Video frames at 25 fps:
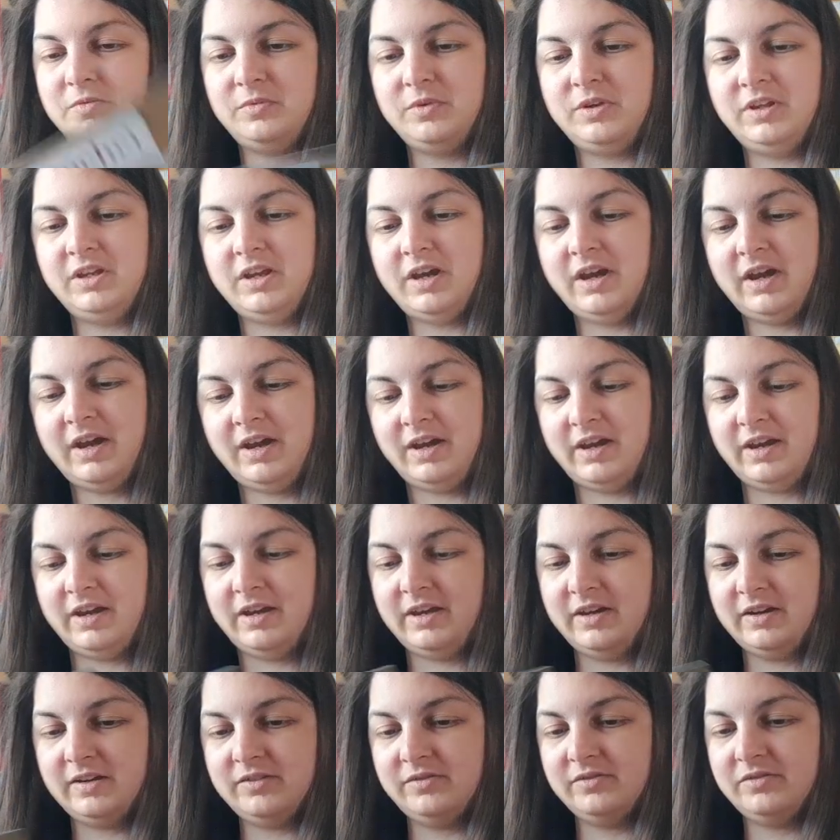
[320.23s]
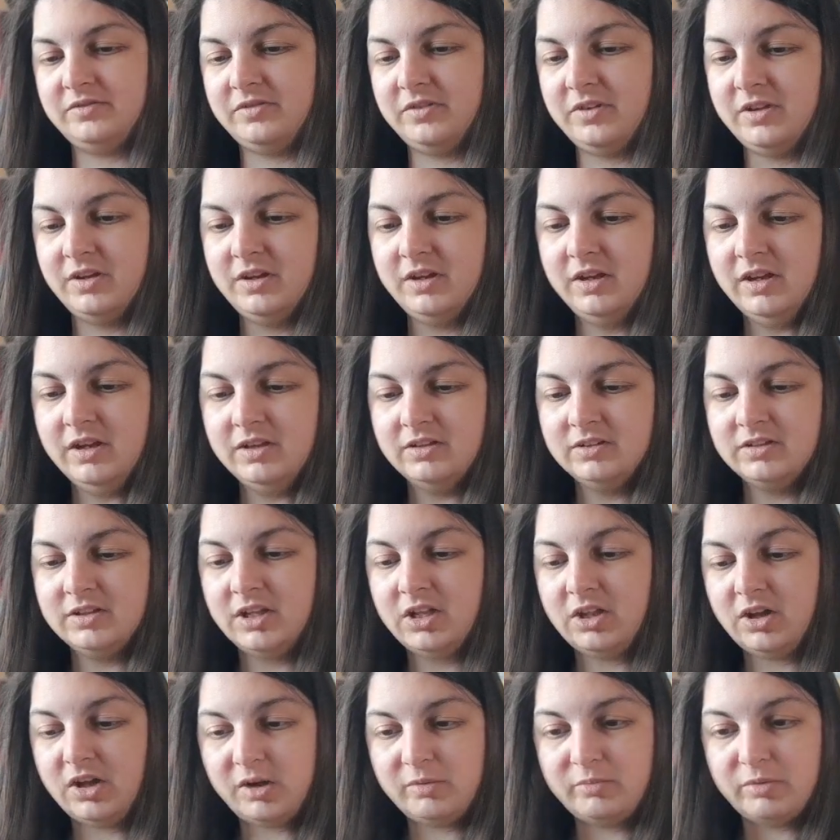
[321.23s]
we have
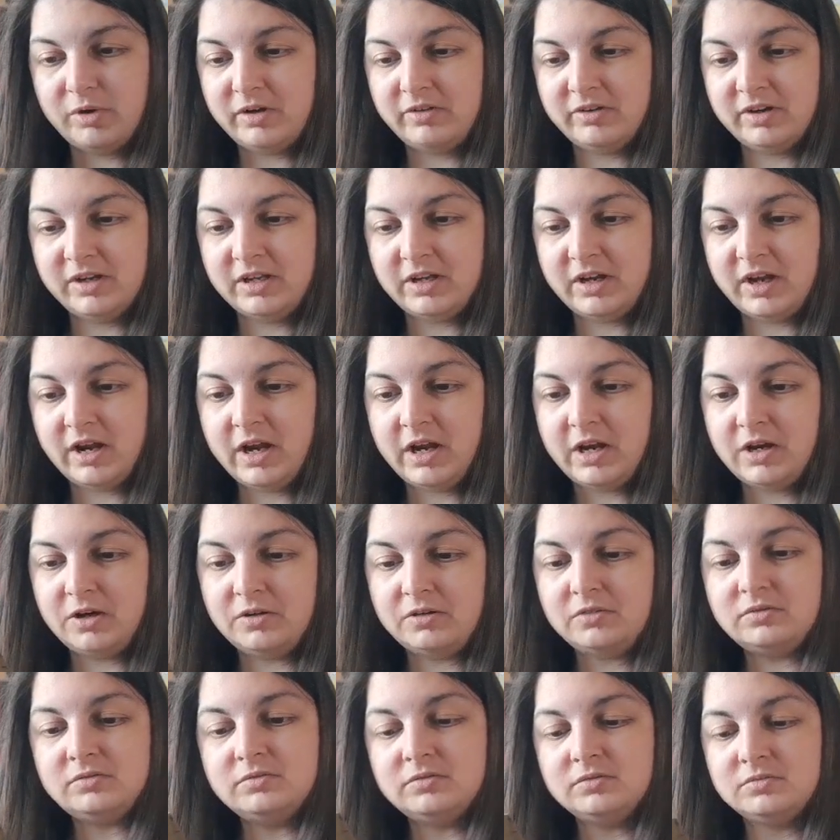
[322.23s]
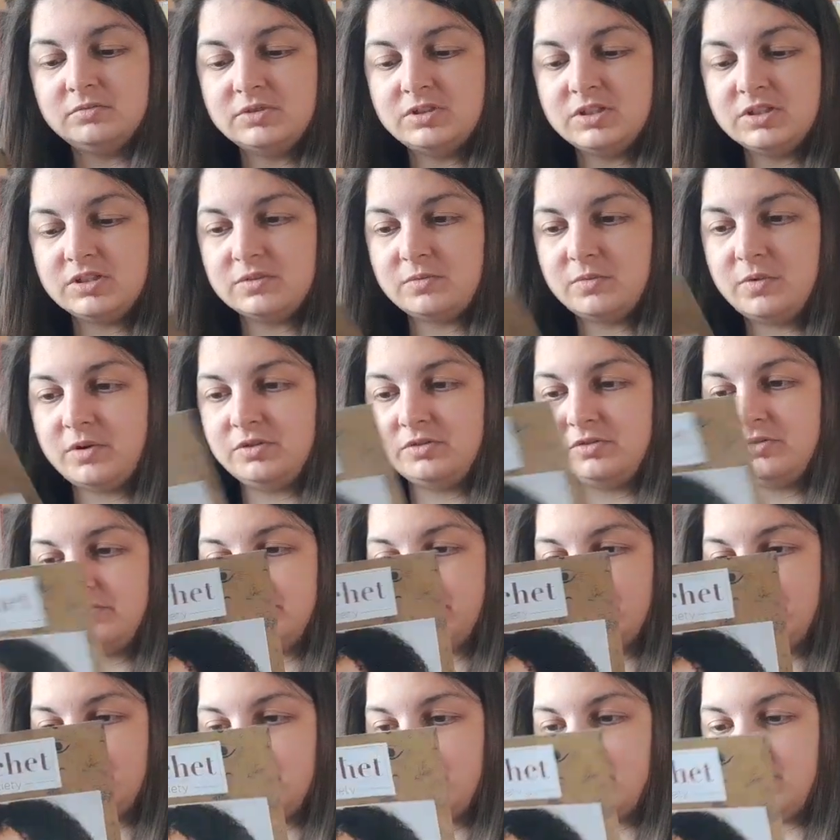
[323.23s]
Library Cowl, which is the one on the
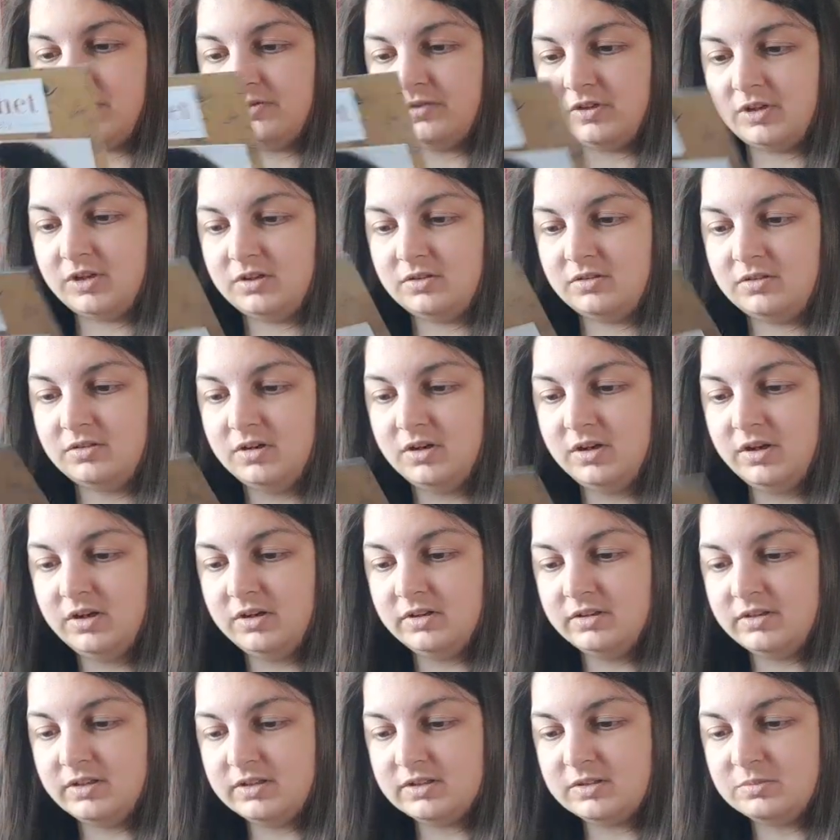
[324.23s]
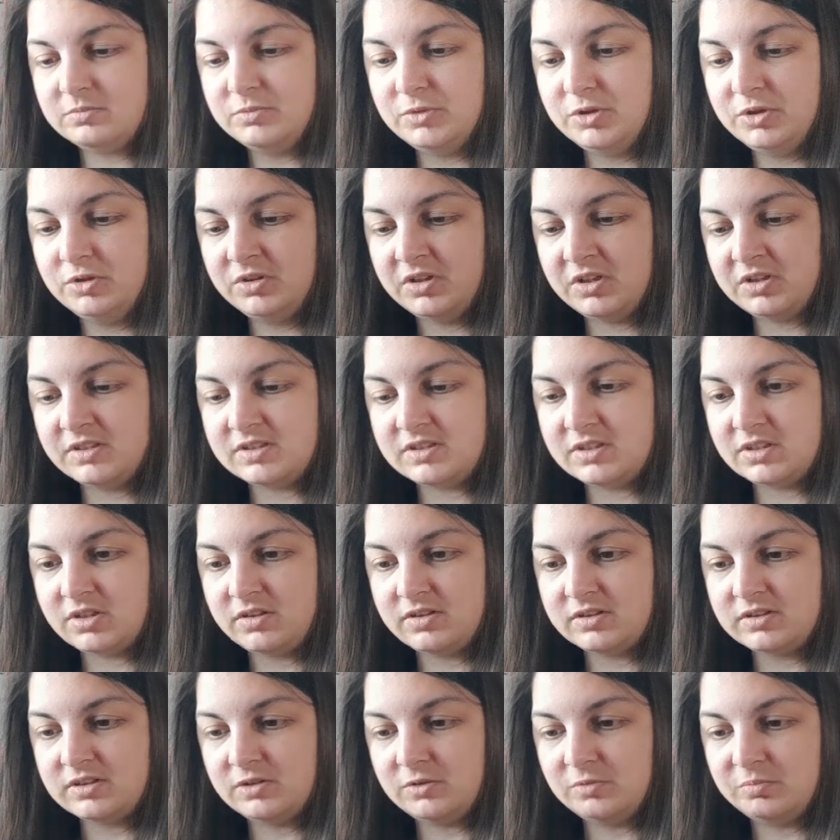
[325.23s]
front cover. There's a moon and
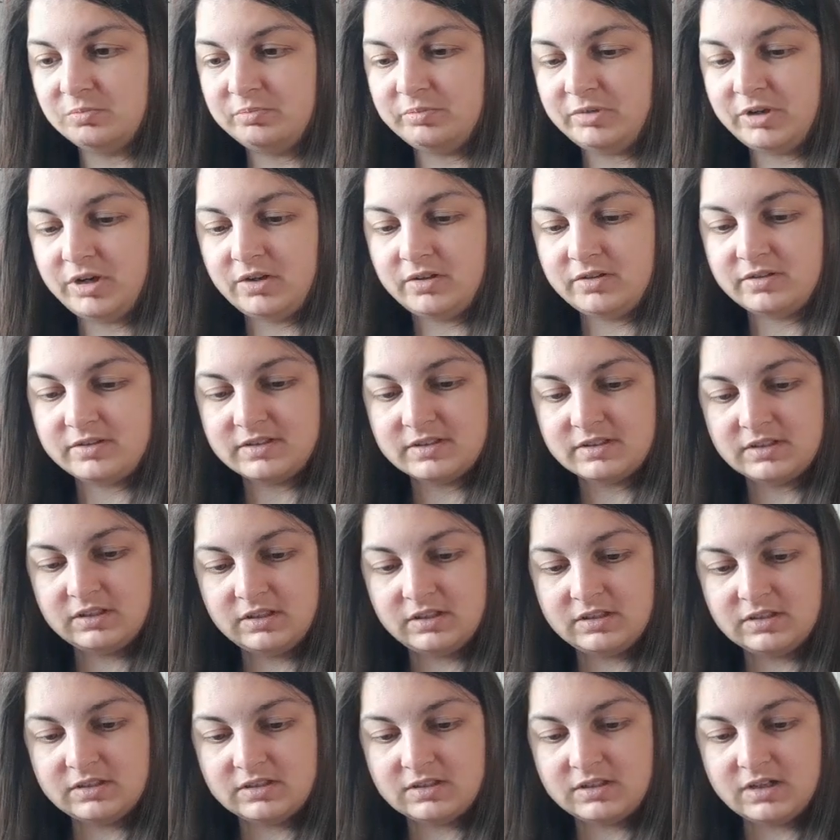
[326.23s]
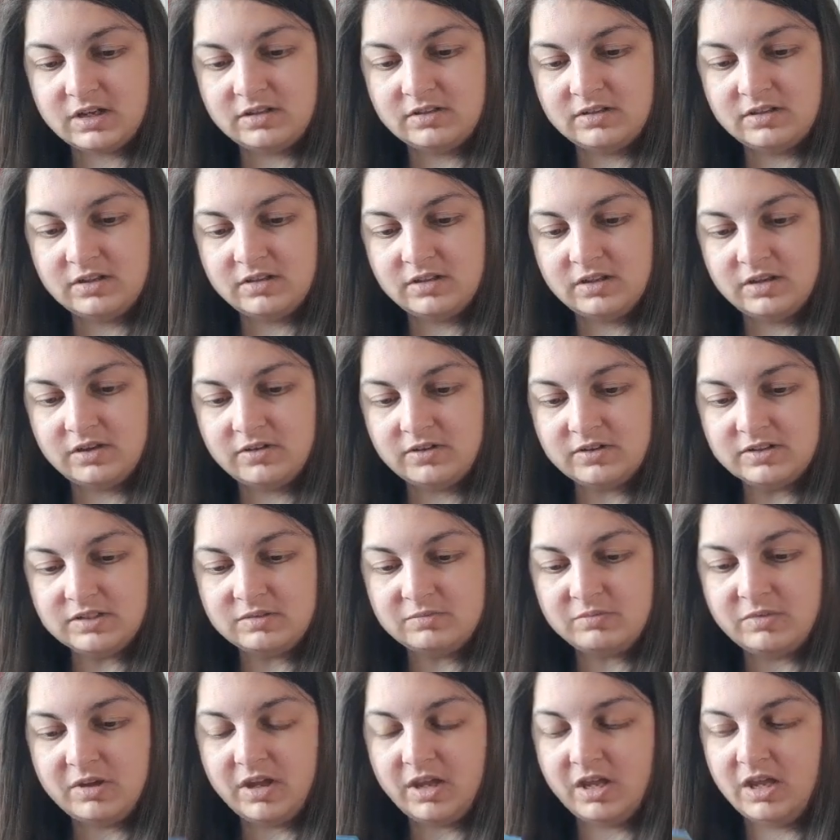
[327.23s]
stars little basket and then there are
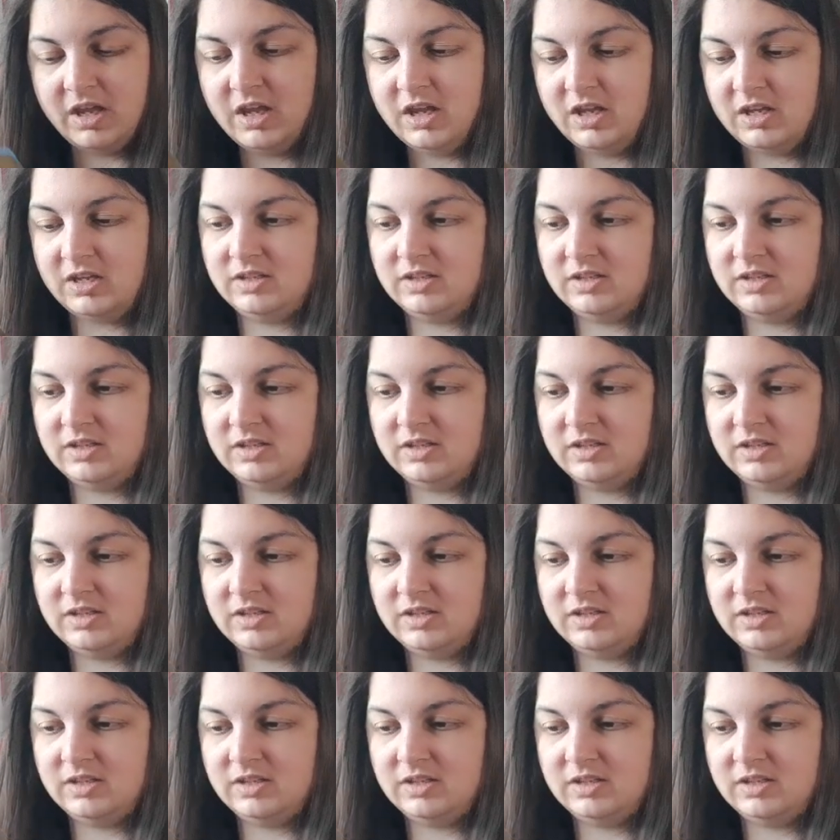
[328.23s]
some hair